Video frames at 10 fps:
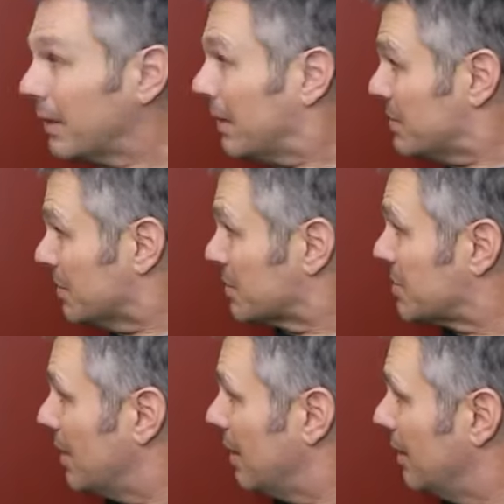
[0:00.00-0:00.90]
As you can
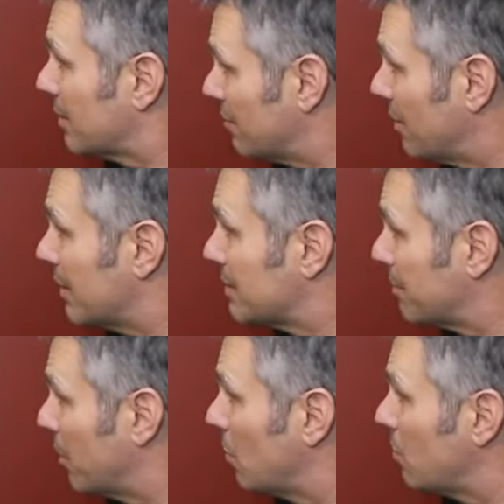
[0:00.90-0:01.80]
see, it's very
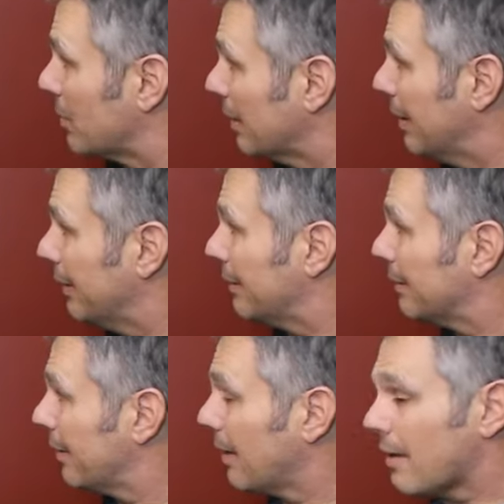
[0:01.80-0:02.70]
smooth and
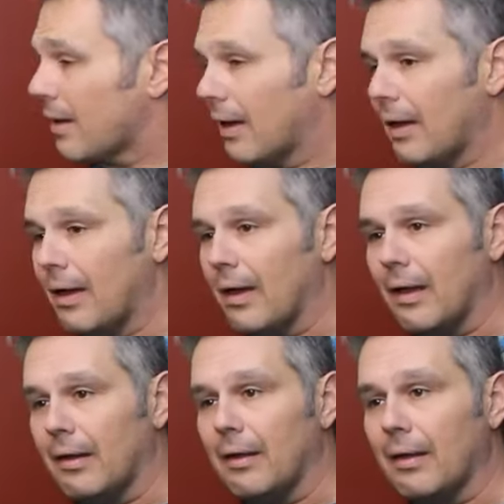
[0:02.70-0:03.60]
linear,
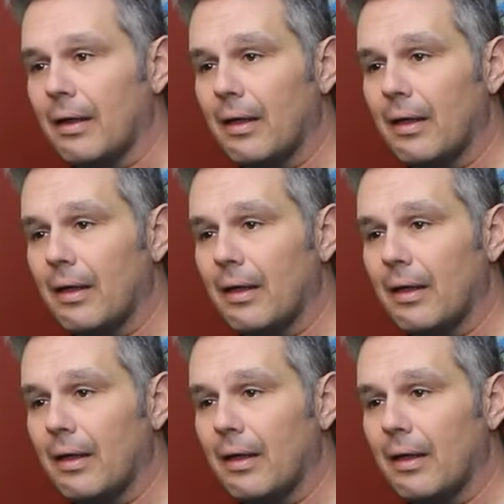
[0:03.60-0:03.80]
and